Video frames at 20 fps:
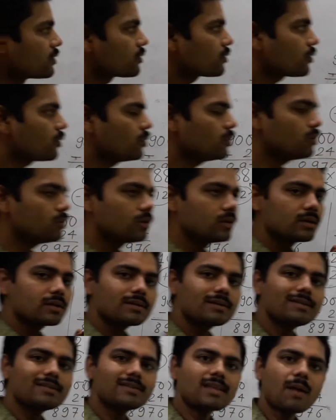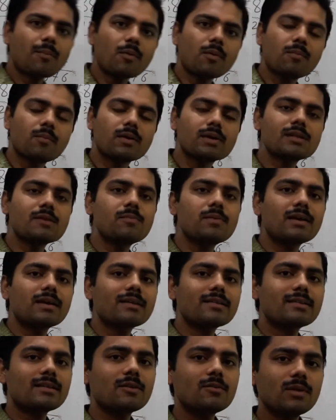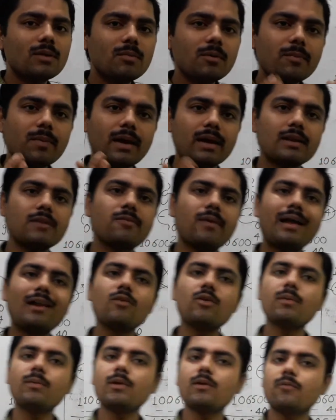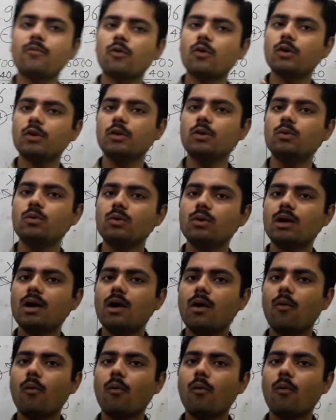So this type of multiplication will be very valuable for you